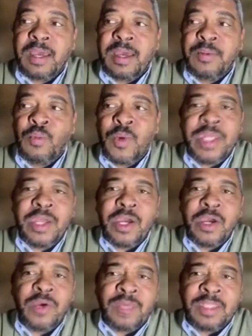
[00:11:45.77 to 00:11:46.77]
We
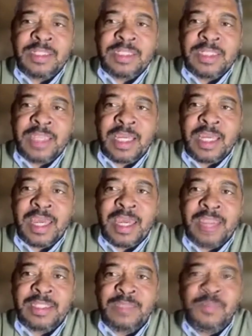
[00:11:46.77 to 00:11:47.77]
know that the DA
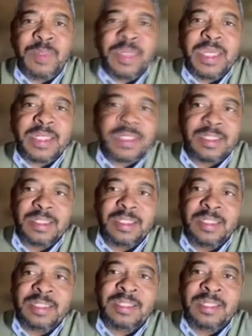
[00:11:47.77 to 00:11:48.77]
has peaked
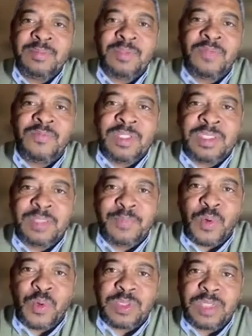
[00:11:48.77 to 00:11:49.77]
in terms of its
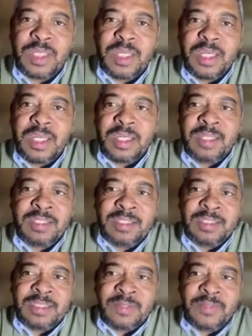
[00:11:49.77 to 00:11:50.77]
support. This
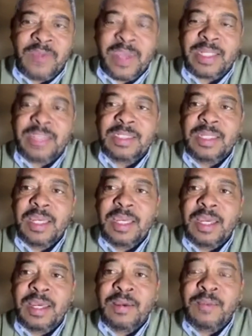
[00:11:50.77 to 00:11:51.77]
is a fact.
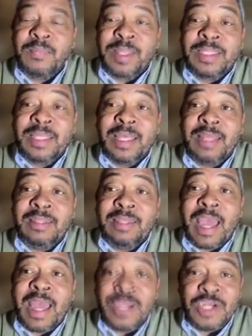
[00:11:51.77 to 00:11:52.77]
But
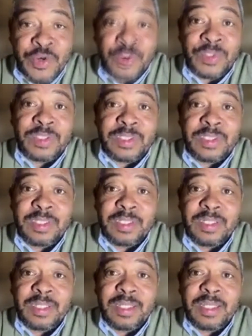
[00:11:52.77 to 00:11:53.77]
the unknowns
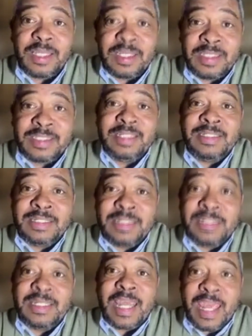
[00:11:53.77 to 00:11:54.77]
is
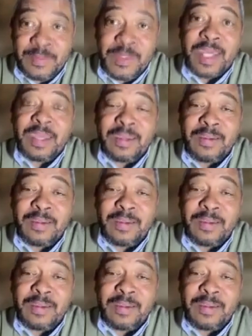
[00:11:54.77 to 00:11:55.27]
indeed MK.